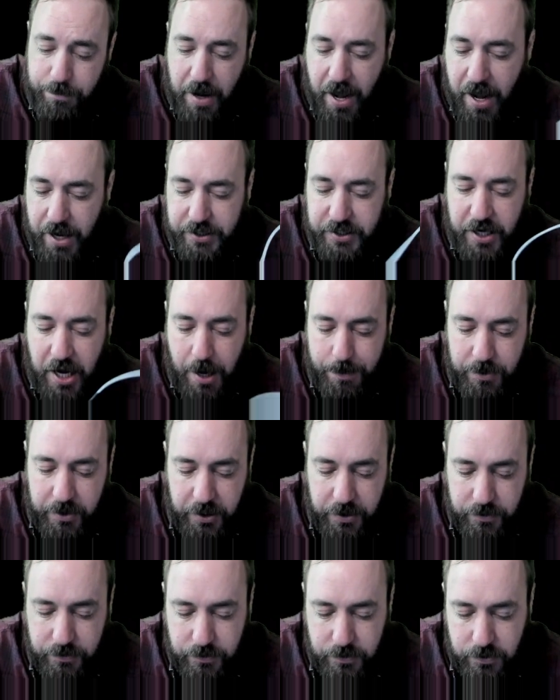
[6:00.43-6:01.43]
patch
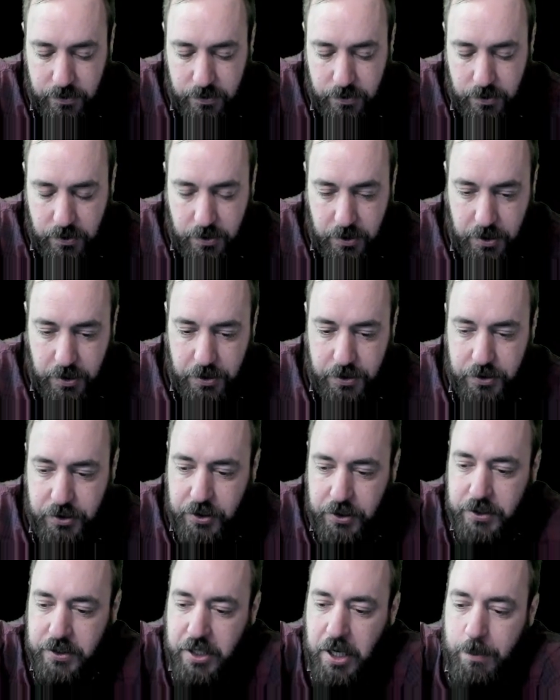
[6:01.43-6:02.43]
happening,
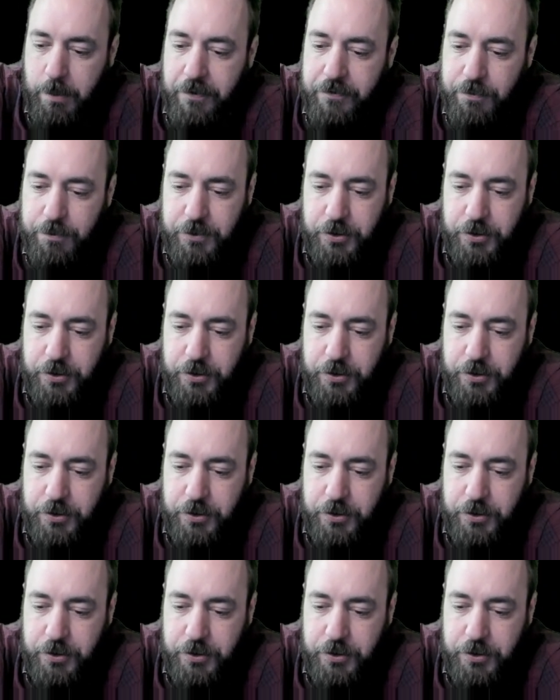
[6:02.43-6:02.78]
just coming from